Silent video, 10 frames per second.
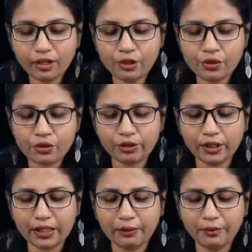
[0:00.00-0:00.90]
And so the
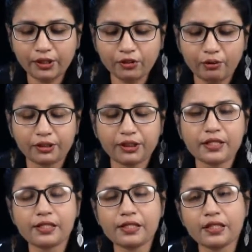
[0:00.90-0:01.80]
cabinet
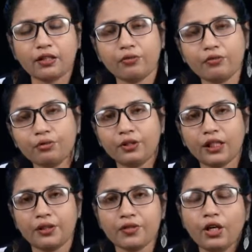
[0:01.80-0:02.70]
committees, these are of two
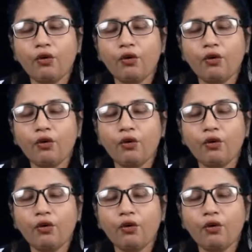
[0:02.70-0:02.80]
types.